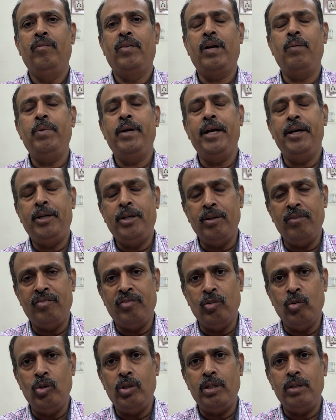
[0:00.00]
from head to
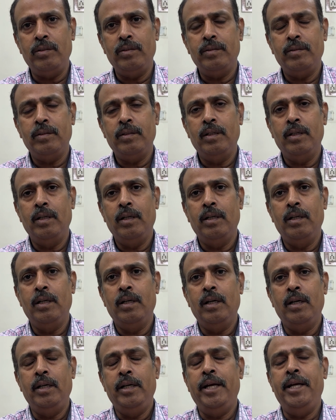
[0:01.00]
foot,
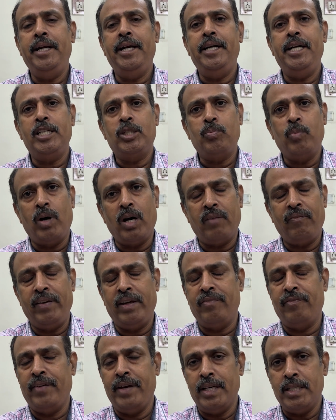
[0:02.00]
any
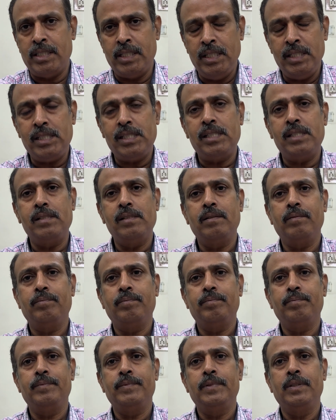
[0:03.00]
dysmorphic faces
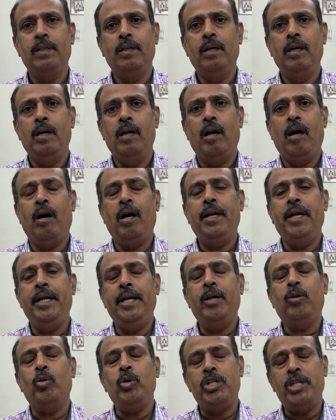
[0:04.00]
or
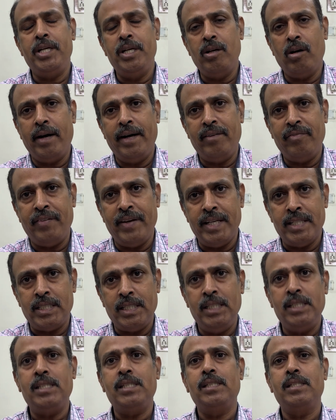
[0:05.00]
any Cushingoid
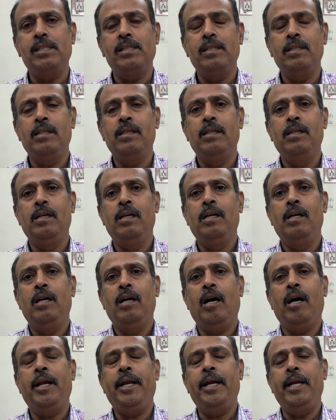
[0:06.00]
faces
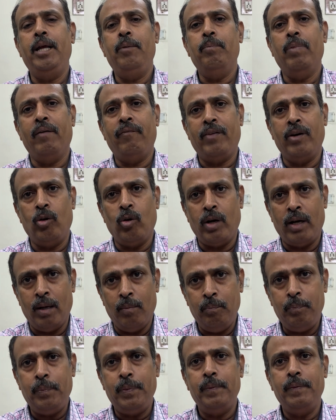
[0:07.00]
or any buffalo
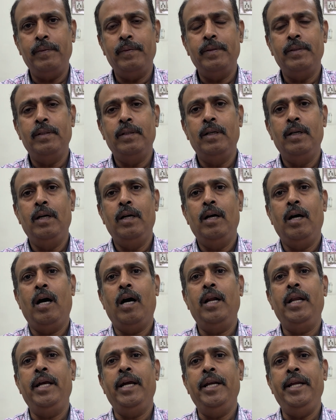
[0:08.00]
hump
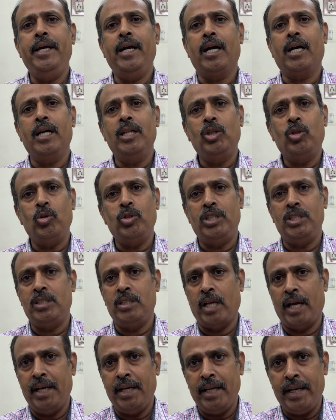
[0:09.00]
or any
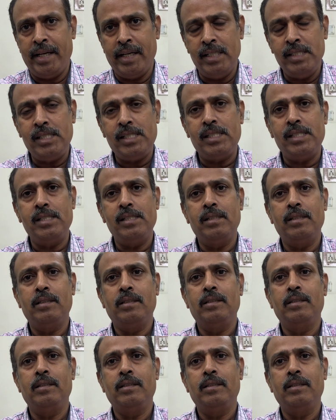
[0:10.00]
acanthosis nigricans